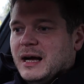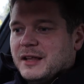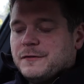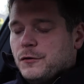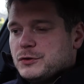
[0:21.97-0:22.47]

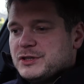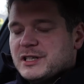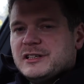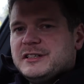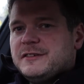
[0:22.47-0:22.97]

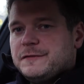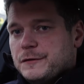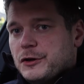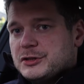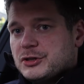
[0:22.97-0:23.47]
Unfortunately, the
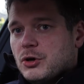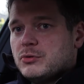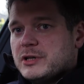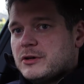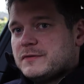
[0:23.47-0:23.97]
first
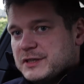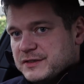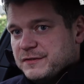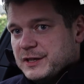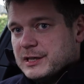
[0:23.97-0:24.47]
owner of this
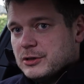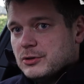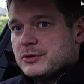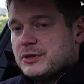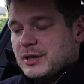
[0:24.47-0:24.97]

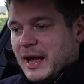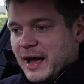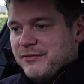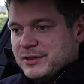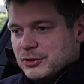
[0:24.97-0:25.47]
vehicle
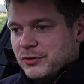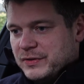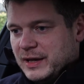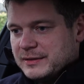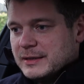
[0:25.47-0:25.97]
haven't done
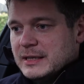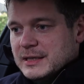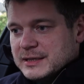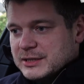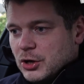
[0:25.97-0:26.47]
that.
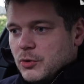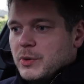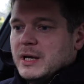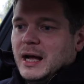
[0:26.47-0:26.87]
So